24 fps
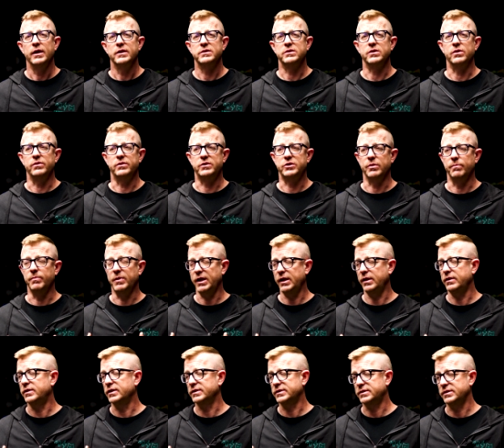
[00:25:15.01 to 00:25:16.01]
So to
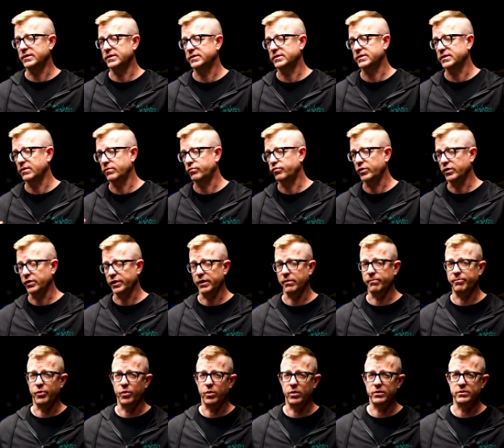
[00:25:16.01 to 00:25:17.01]
me, this is a really
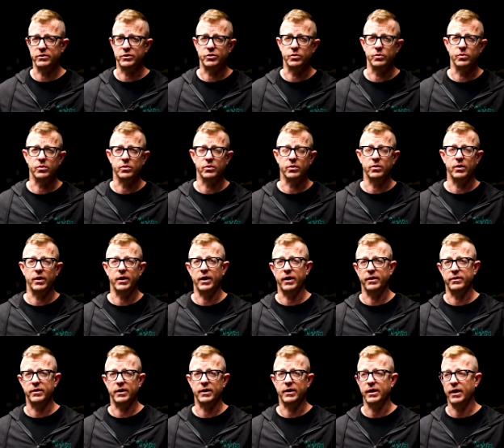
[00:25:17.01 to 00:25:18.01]
important tool and
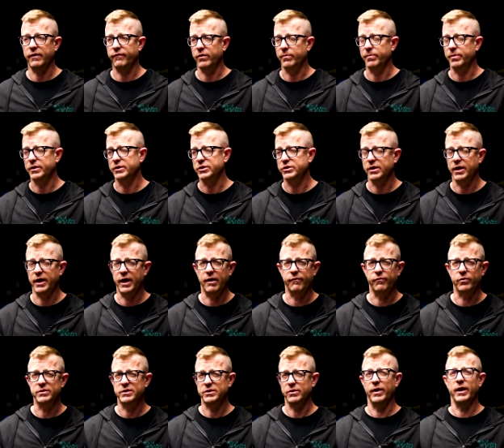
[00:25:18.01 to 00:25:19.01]
I think everybody should have one.